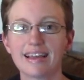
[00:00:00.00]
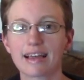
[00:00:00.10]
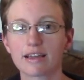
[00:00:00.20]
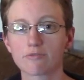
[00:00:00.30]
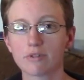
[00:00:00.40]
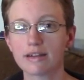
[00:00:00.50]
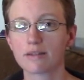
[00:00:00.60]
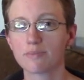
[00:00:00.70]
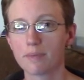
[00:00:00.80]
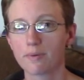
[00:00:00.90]
Like,
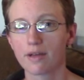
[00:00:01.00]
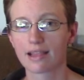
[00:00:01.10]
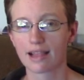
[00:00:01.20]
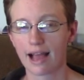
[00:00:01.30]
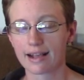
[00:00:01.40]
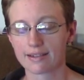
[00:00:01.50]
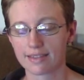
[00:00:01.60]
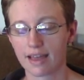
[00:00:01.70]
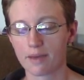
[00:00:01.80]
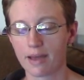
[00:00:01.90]
reading people and lying to
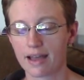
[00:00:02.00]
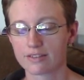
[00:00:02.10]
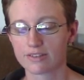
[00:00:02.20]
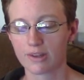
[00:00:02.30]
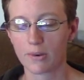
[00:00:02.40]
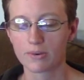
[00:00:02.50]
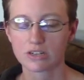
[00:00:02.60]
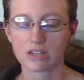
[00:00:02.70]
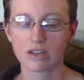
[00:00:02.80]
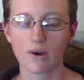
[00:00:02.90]
them. And so
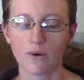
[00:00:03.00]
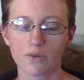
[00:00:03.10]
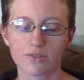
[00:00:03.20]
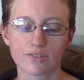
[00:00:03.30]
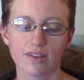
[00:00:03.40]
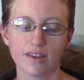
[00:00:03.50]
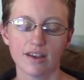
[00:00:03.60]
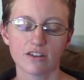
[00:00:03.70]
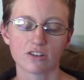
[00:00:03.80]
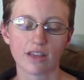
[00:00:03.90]
she goes,
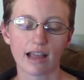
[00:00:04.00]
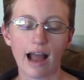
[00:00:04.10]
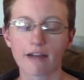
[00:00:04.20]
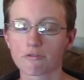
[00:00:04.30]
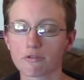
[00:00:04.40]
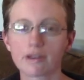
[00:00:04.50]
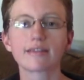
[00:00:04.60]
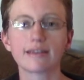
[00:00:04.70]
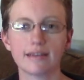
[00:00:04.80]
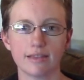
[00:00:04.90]
she's like, I
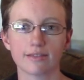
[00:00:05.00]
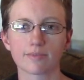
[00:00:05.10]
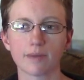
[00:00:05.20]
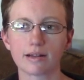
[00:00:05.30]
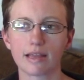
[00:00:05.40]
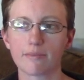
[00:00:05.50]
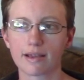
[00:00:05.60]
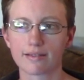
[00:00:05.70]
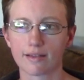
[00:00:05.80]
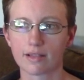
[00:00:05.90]
really need this money
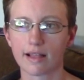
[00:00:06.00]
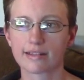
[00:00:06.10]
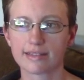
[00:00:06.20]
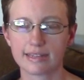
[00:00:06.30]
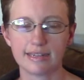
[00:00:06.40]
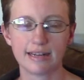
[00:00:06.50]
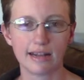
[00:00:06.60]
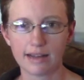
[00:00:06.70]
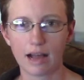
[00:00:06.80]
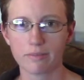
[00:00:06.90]
because I would like to eat
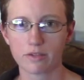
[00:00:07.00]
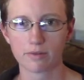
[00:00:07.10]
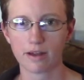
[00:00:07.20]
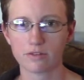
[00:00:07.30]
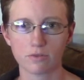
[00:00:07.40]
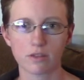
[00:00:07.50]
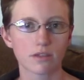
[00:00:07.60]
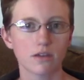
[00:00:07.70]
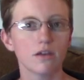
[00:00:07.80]
and not be threatened with